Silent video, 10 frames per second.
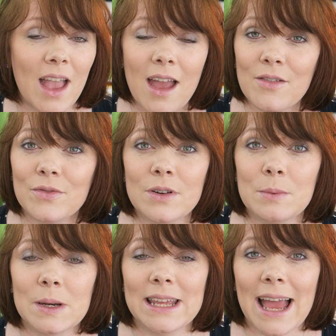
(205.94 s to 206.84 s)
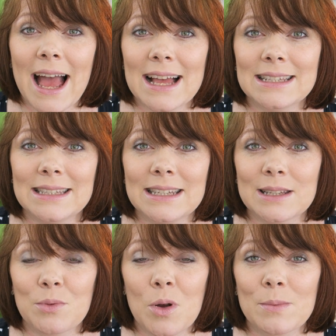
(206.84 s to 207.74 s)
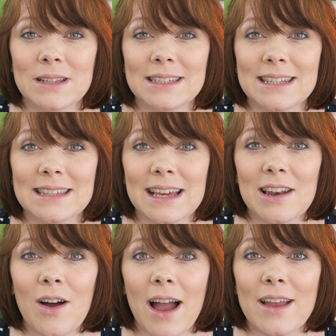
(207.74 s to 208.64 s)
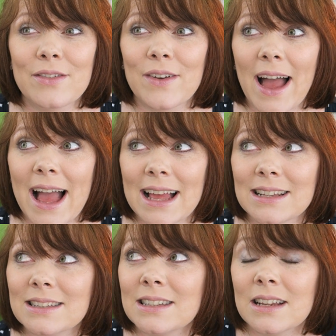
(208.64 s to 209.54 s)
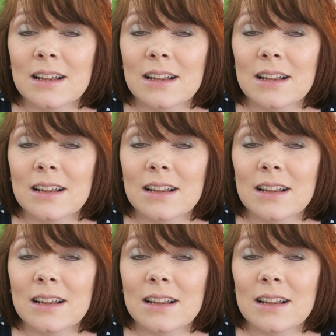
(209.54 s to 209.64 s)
Everybody has disappointments in their life, and